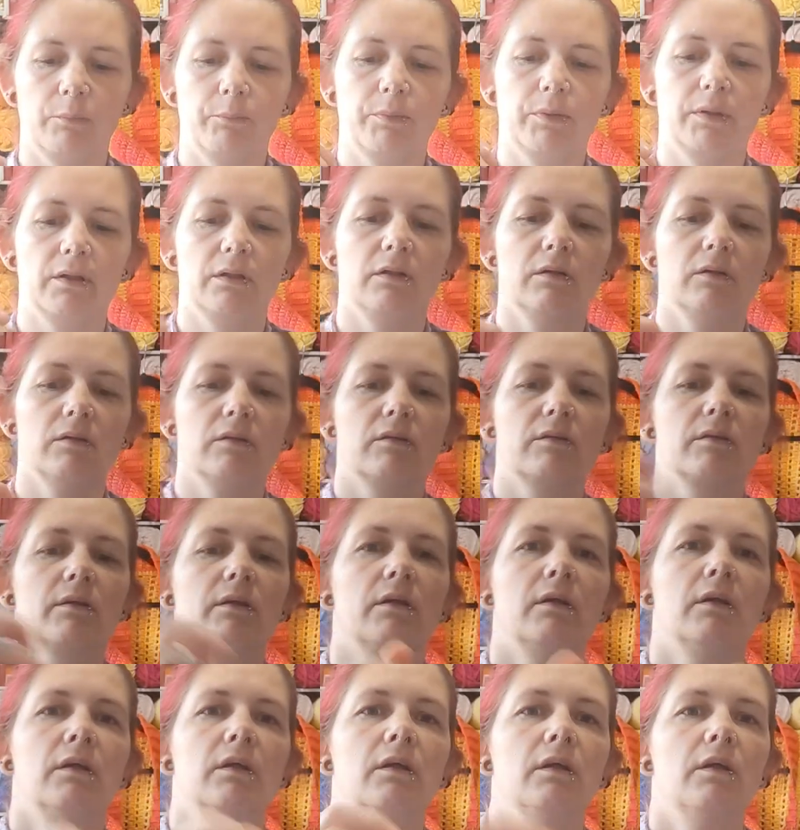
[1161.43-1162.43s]
pulled
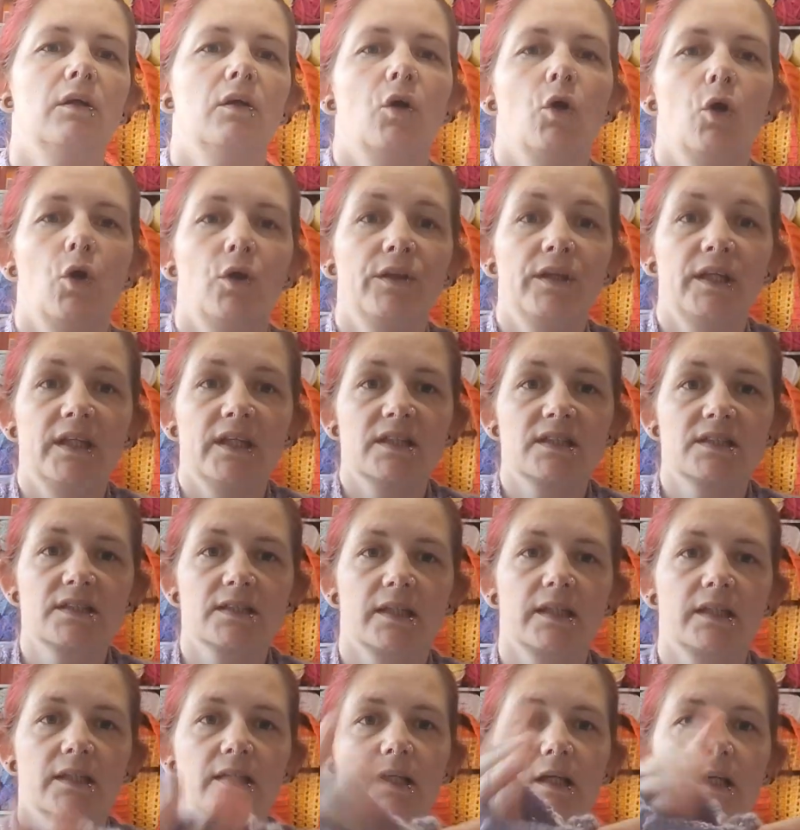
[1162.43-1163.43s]
on the
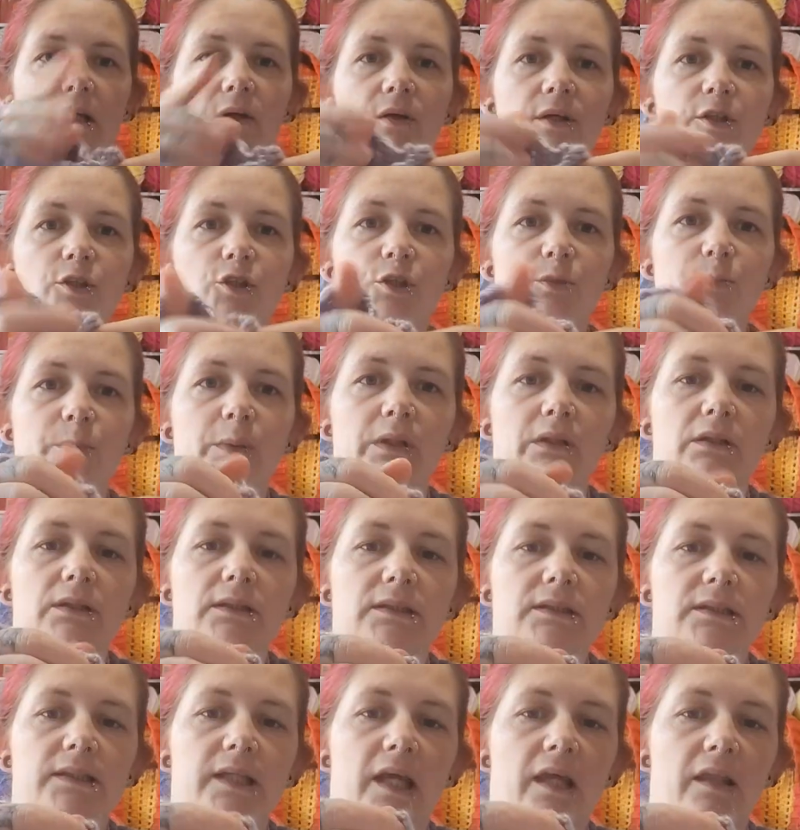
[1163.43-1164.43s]
inside. Now I just pulled
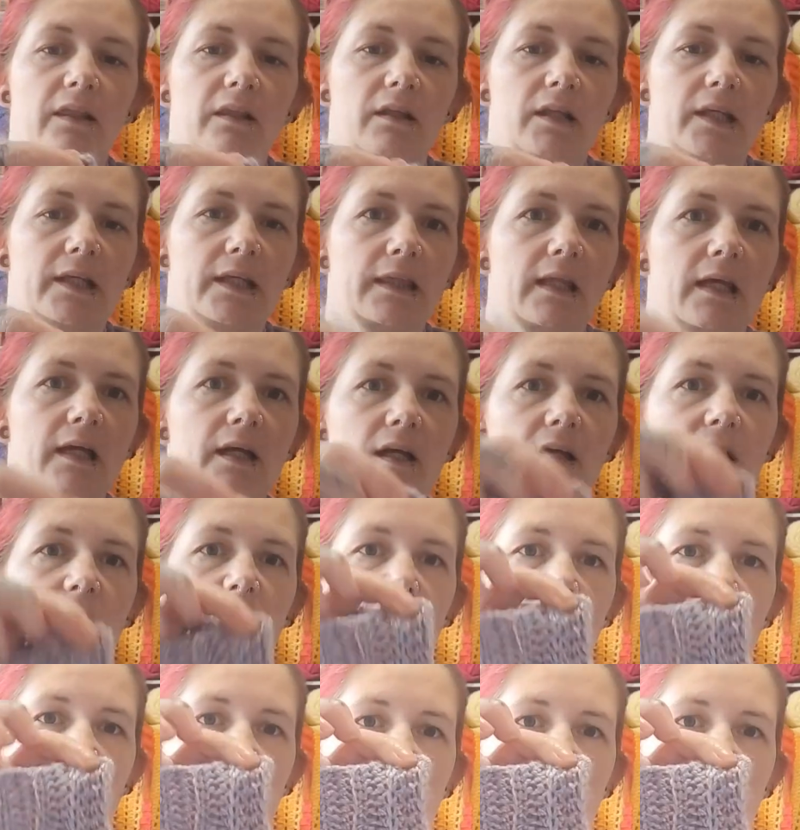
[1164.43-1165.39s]
it together like that